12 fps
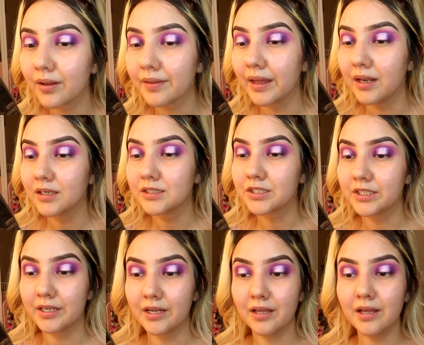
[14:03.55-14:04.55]
That looks
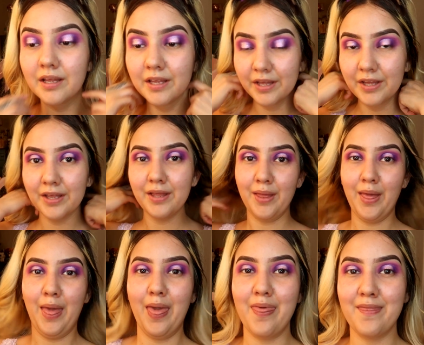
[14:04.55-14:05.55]
good.
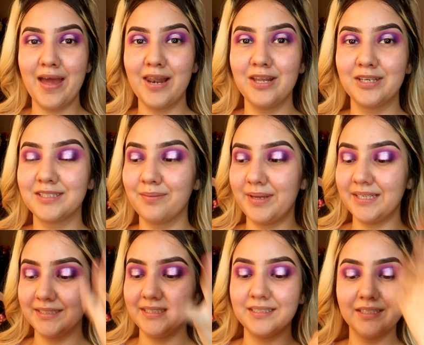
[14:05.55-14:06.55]
That looks
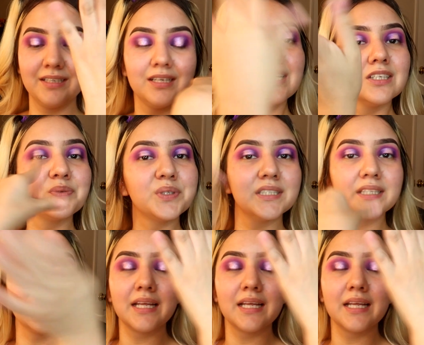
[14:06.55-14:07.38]
amazing. So we're just gonna